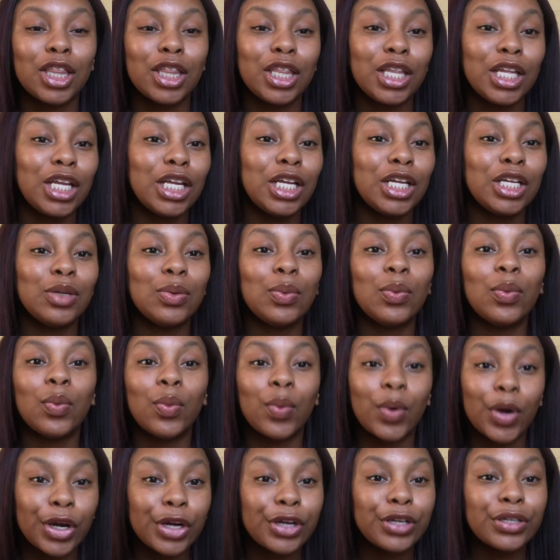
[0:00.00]
the
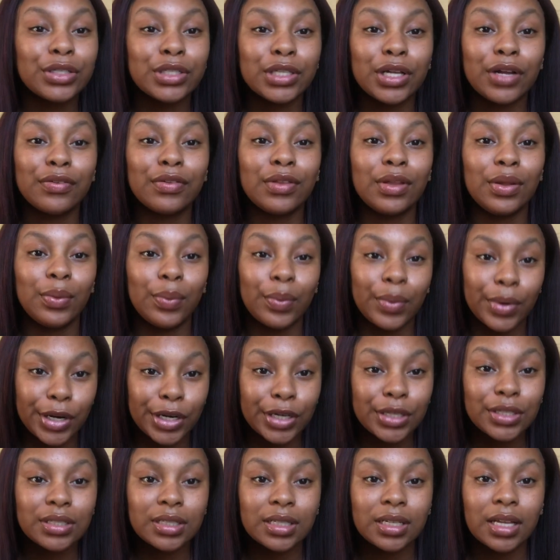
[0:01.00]
worst of the
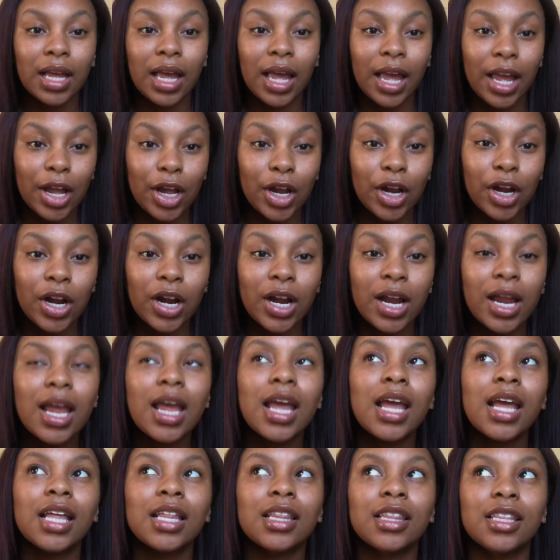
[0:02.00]
worst hair,
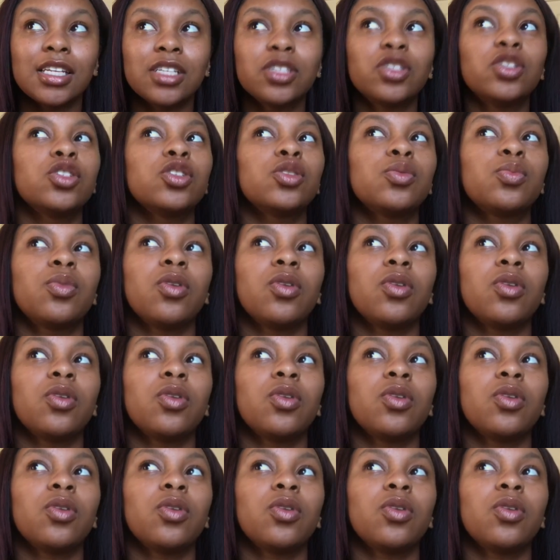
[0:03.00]
this is